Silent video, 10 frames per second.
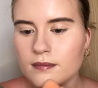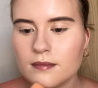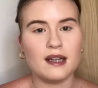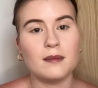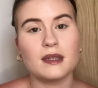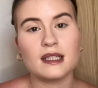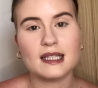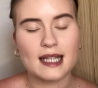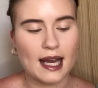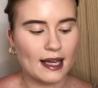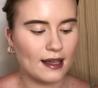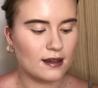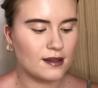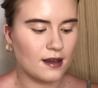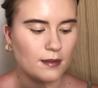And I'm going to take
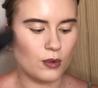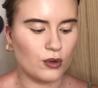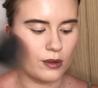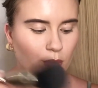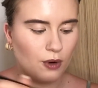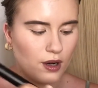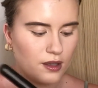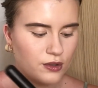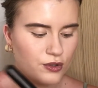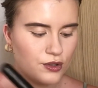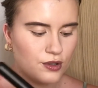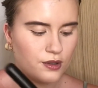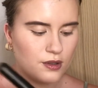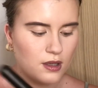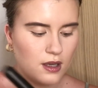some on a brush
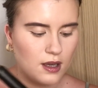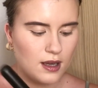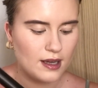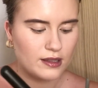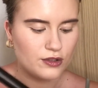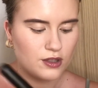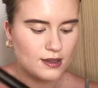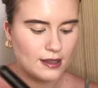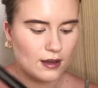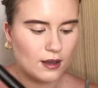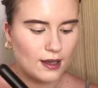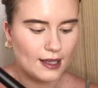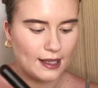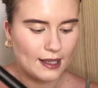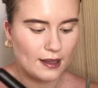and just
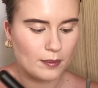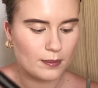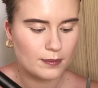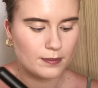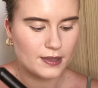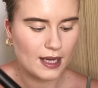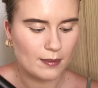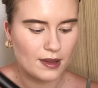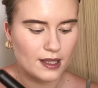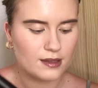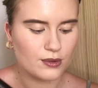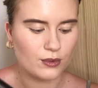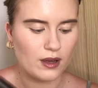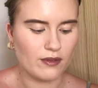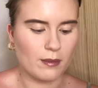lightly dab this all
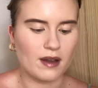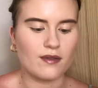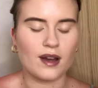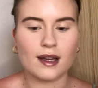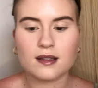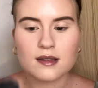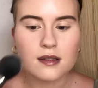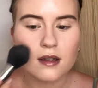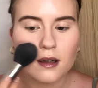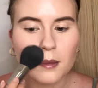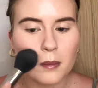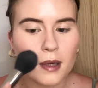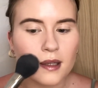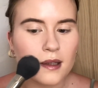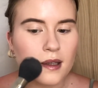over my face,
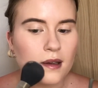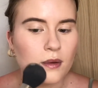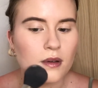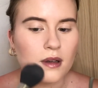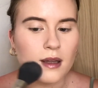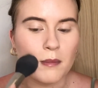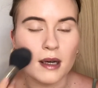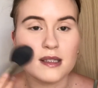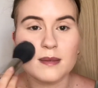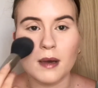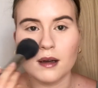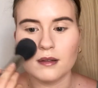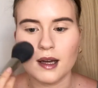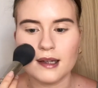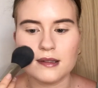mainly in my smile
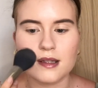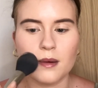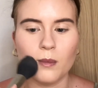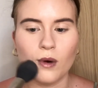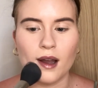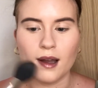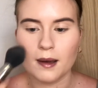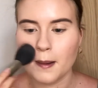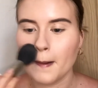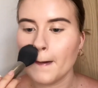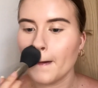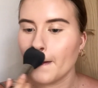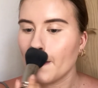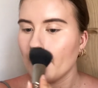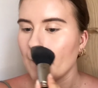lines and where
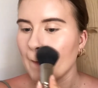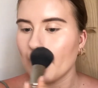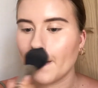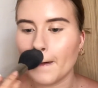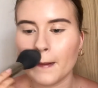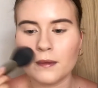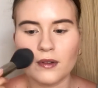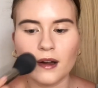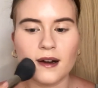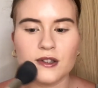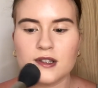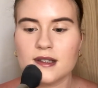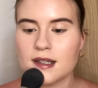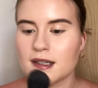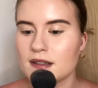I feel like I just
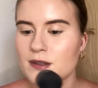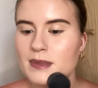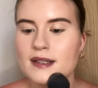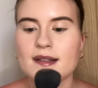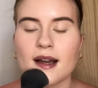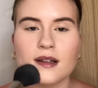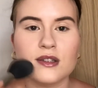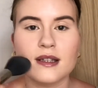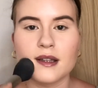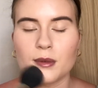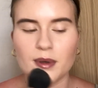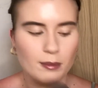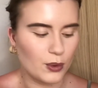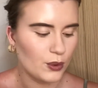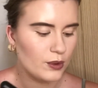need it to be set just a little bit more.